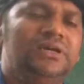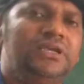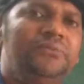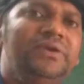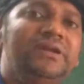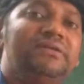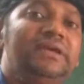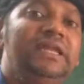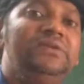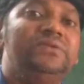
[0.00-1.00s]
giving
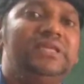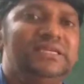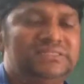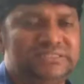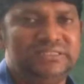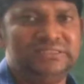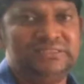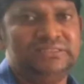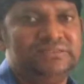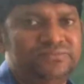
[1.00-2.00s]
training to the youngsters,
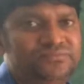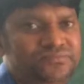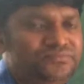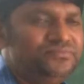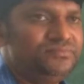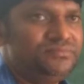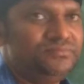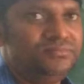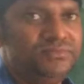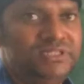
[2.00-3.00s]

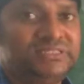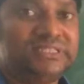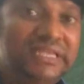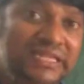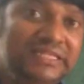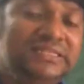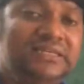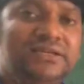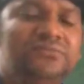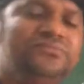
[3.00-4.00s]
Skill India,